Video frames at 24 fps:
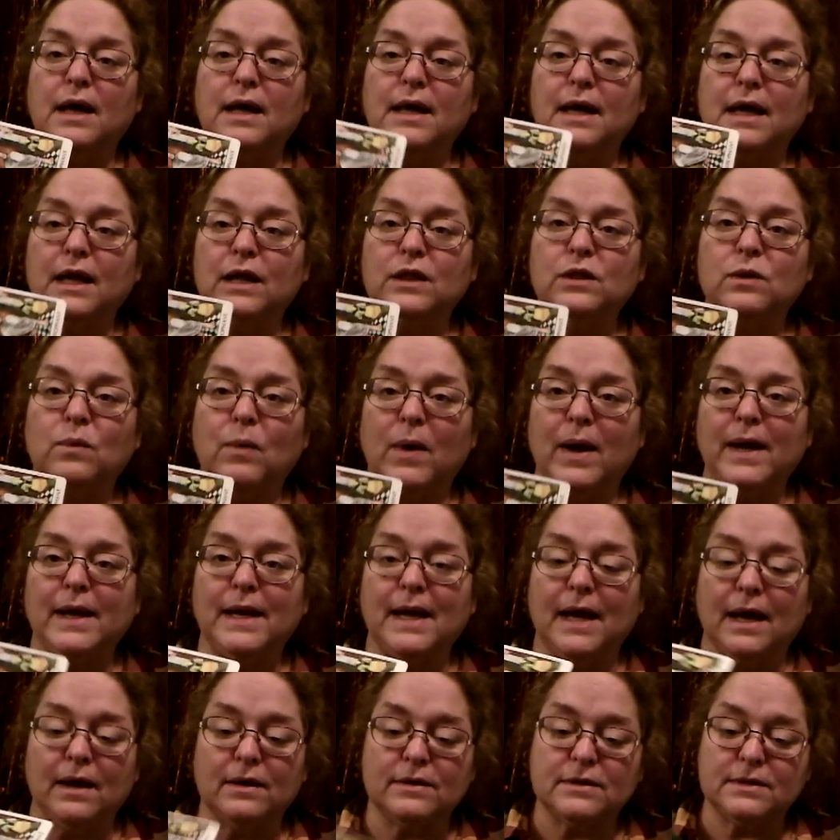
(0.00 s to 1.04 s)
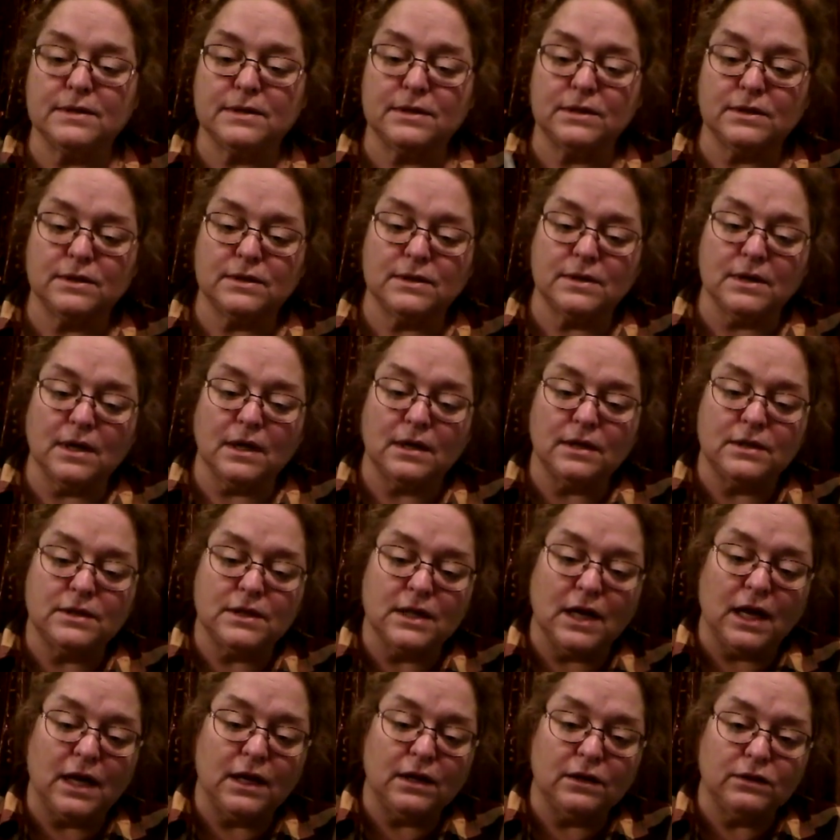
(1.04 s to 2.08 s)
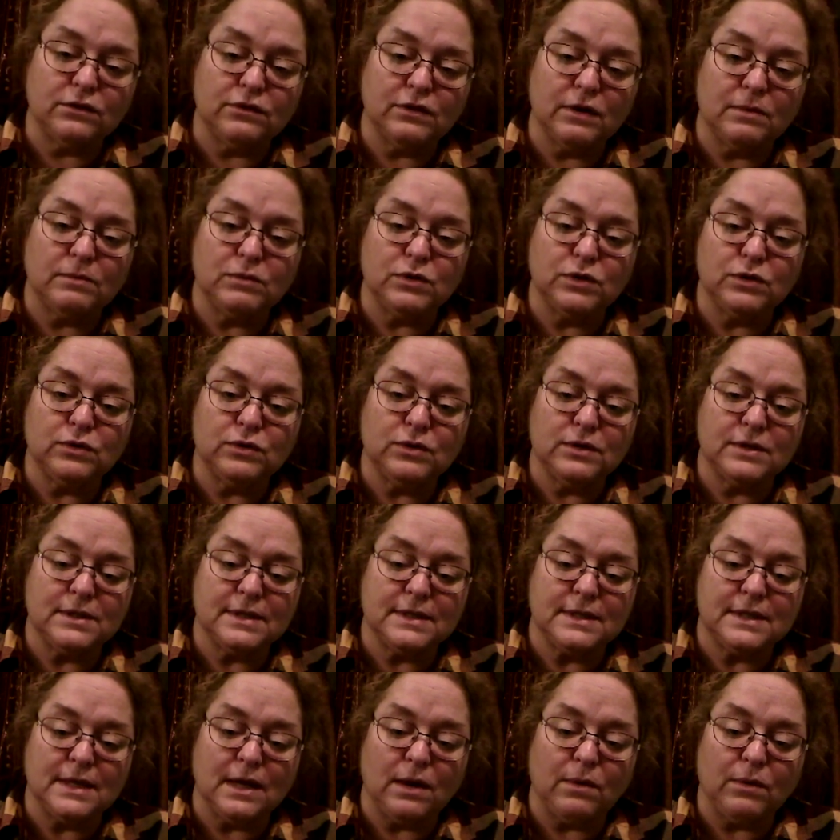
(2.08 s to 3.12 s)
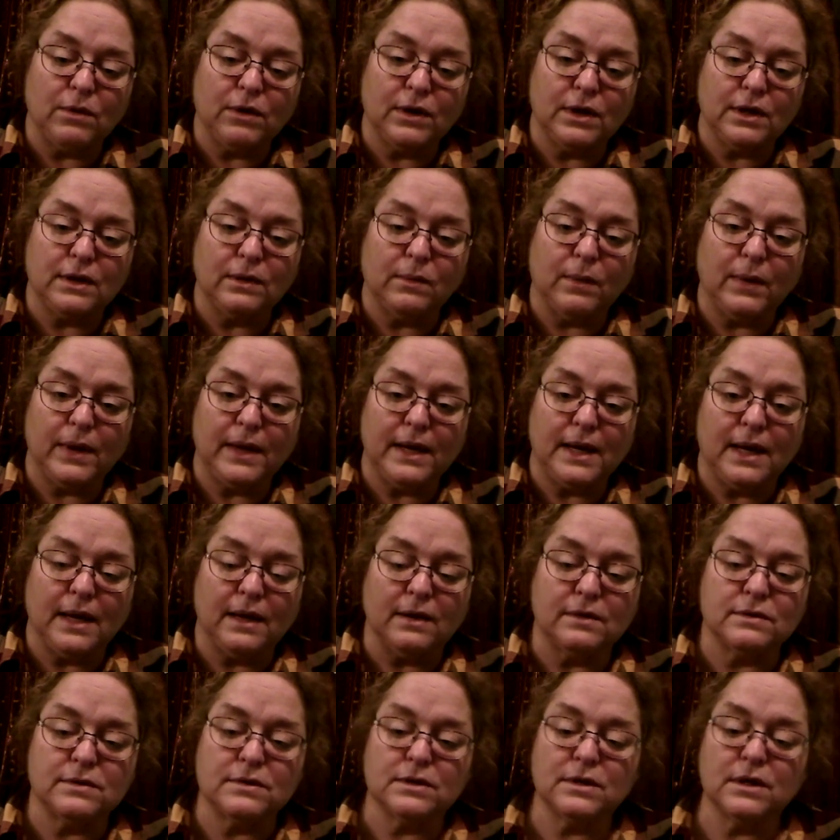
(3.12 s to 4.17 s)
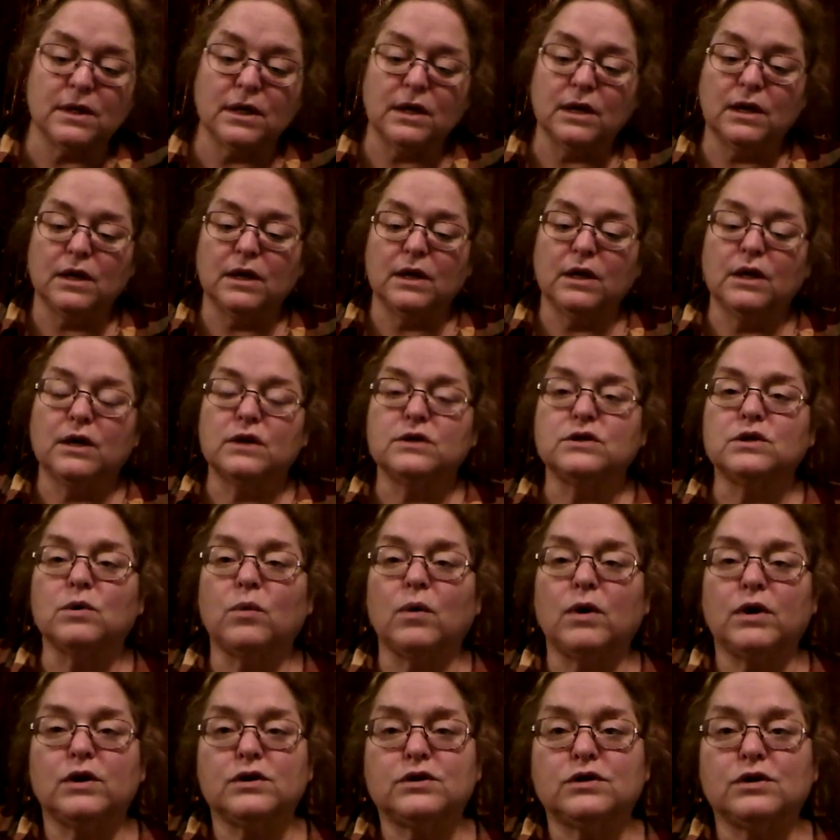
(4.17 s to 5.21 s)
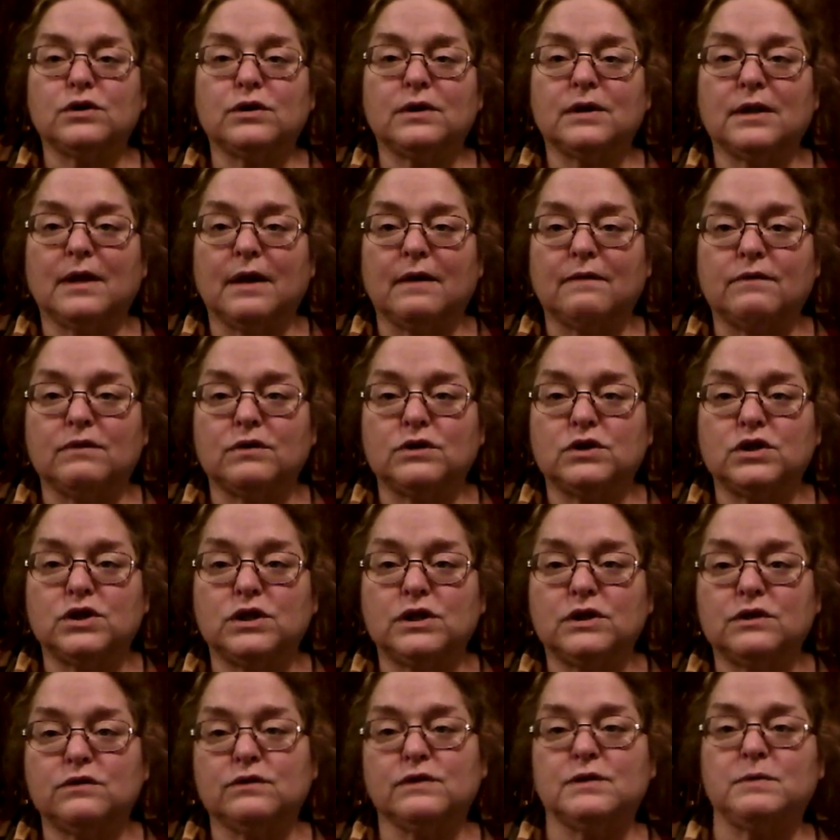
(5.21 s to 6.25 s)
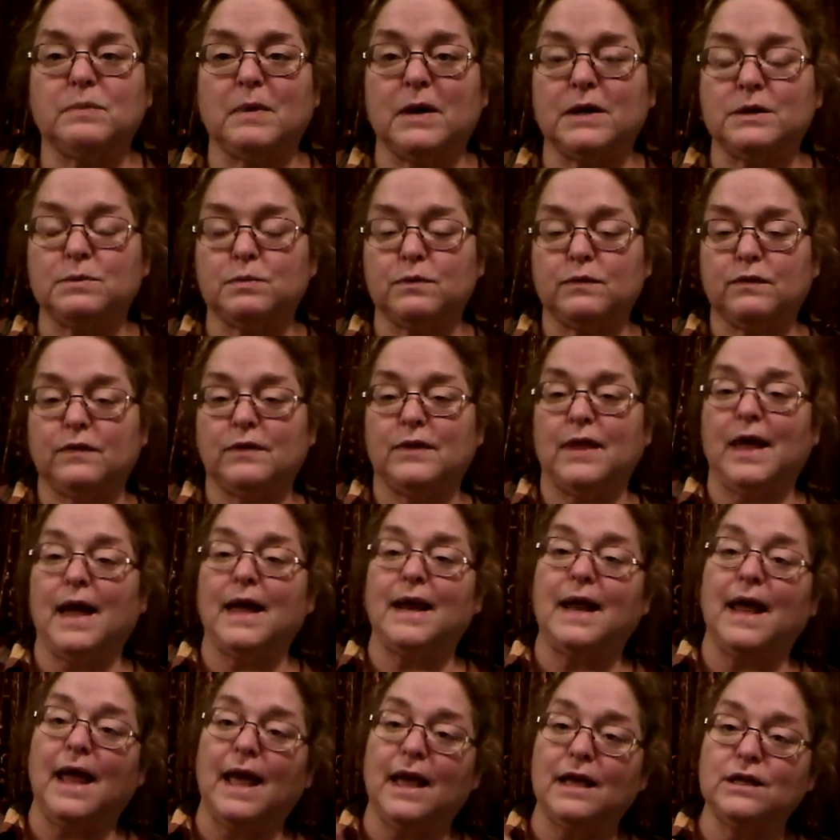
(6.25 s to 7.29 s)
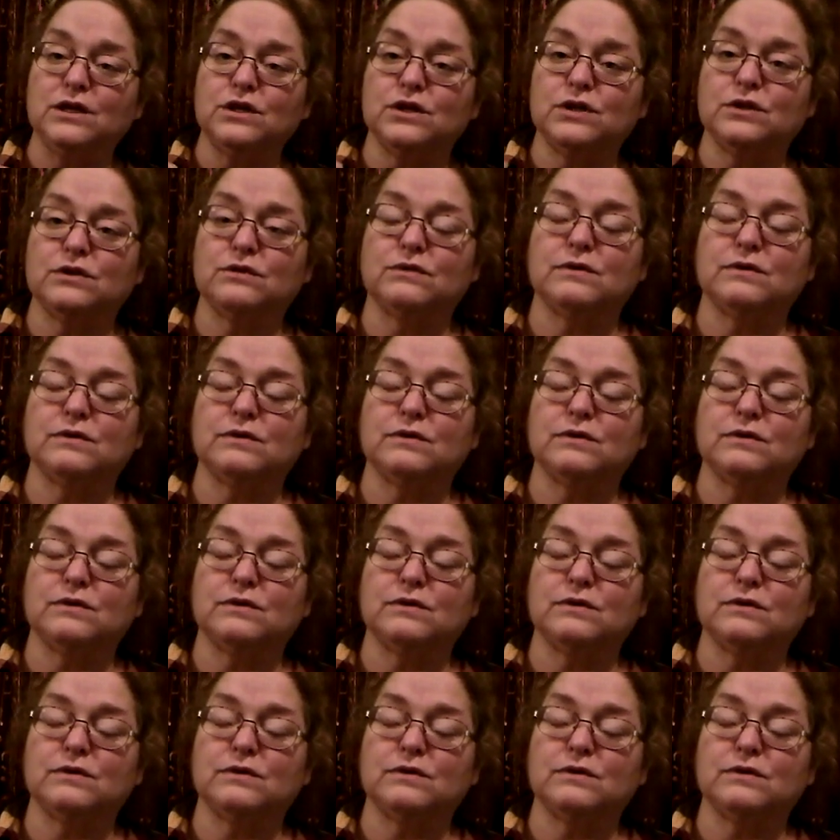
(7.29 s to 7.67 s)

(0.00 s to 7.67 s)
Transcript: in the White House. Donald Trump Jr. does not work in the White House. So on a certain level, she's responsible for that, and she's